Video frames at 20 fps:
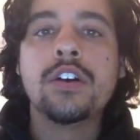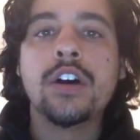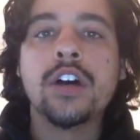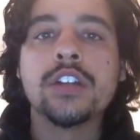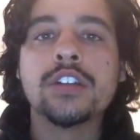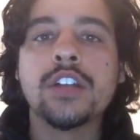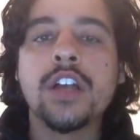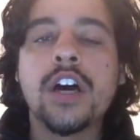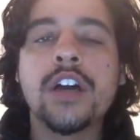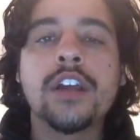a
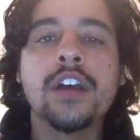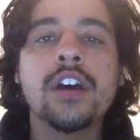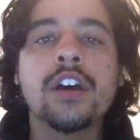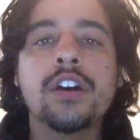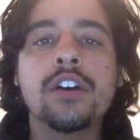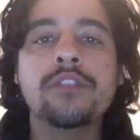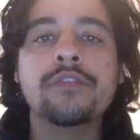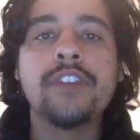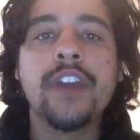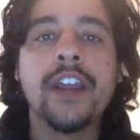lot
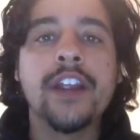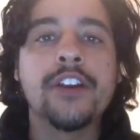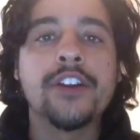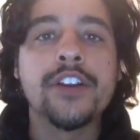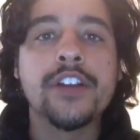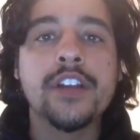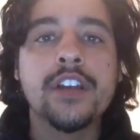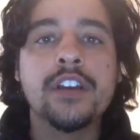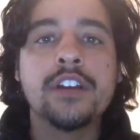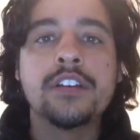of
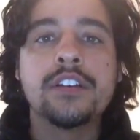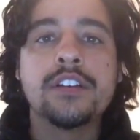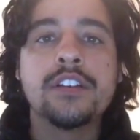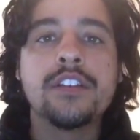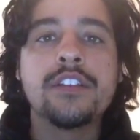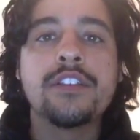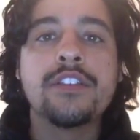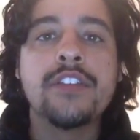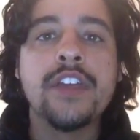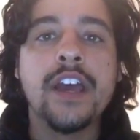area
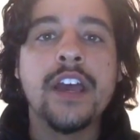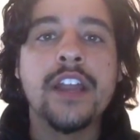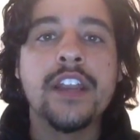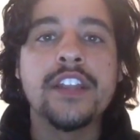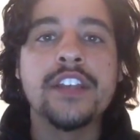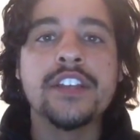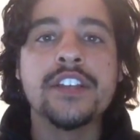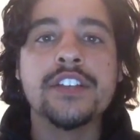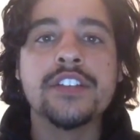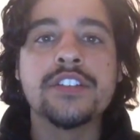that
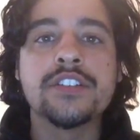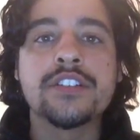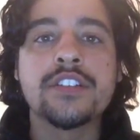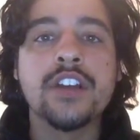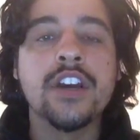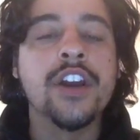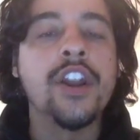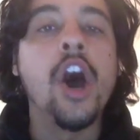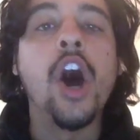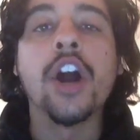is
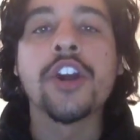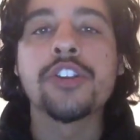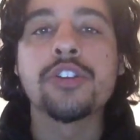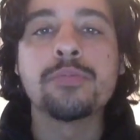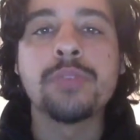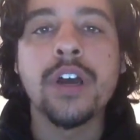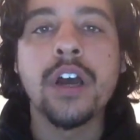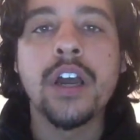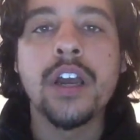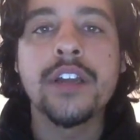
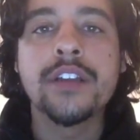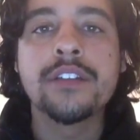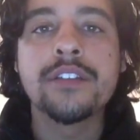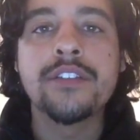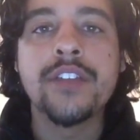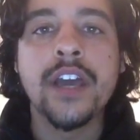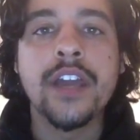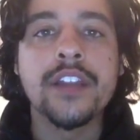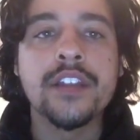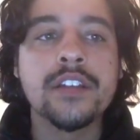unoccupied,
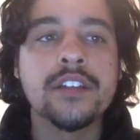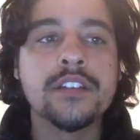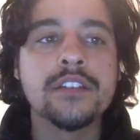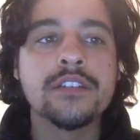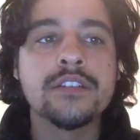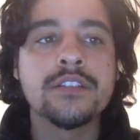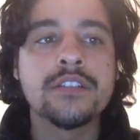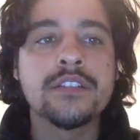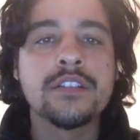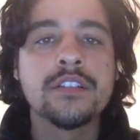that
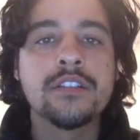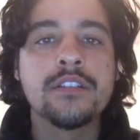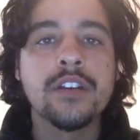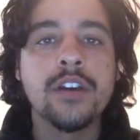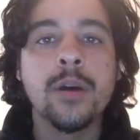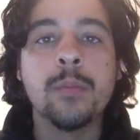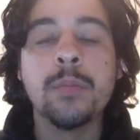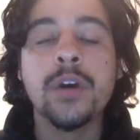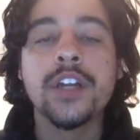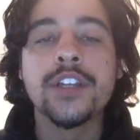is
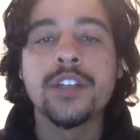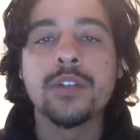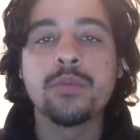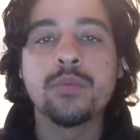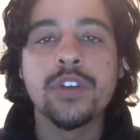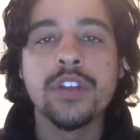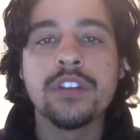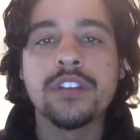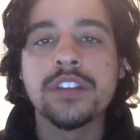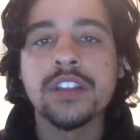abundant
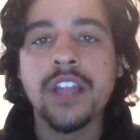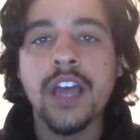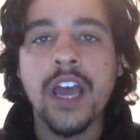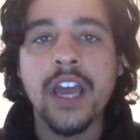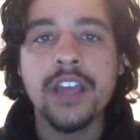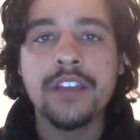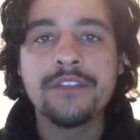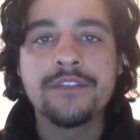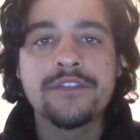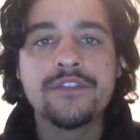with
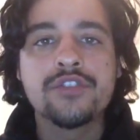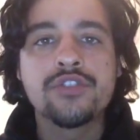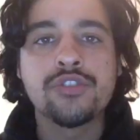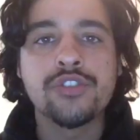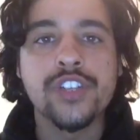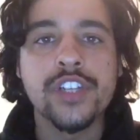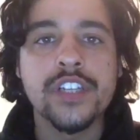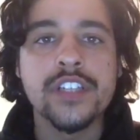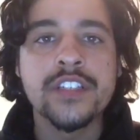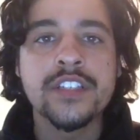life,
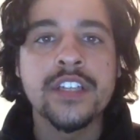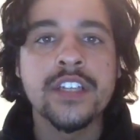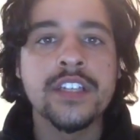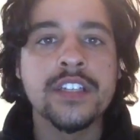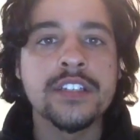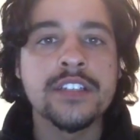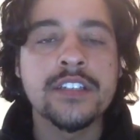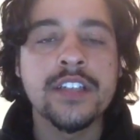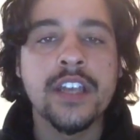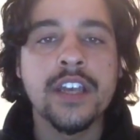trees,
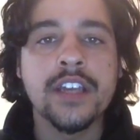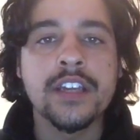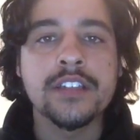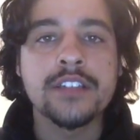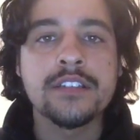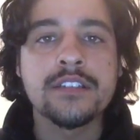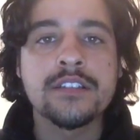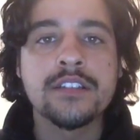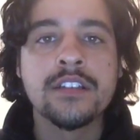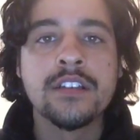
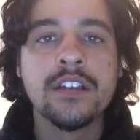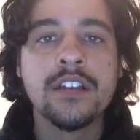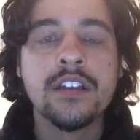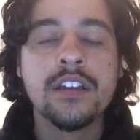insects,